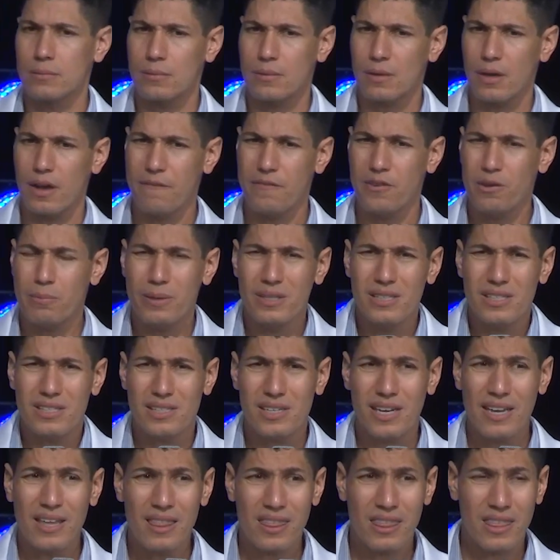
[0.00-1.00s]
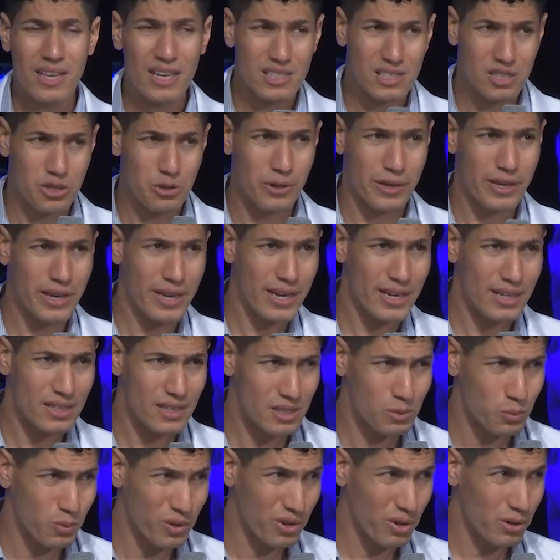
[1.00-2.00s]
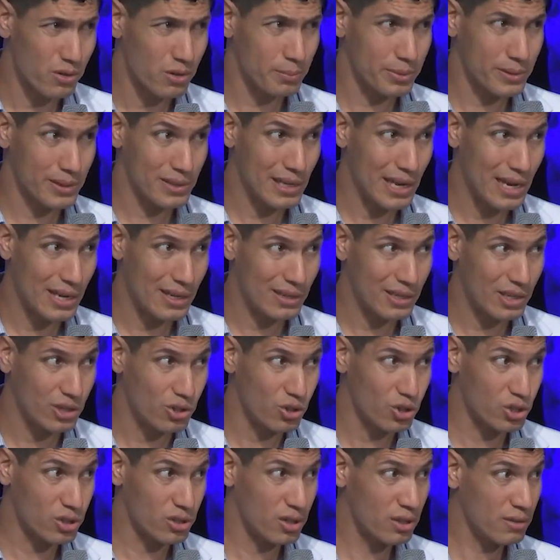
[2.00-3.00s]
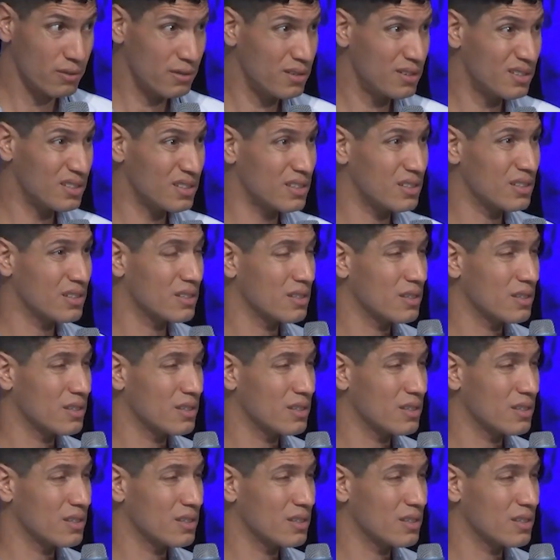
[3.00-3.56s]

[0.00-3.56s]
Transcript: Have you been saying things to your kids when you're upset that you shouldn't?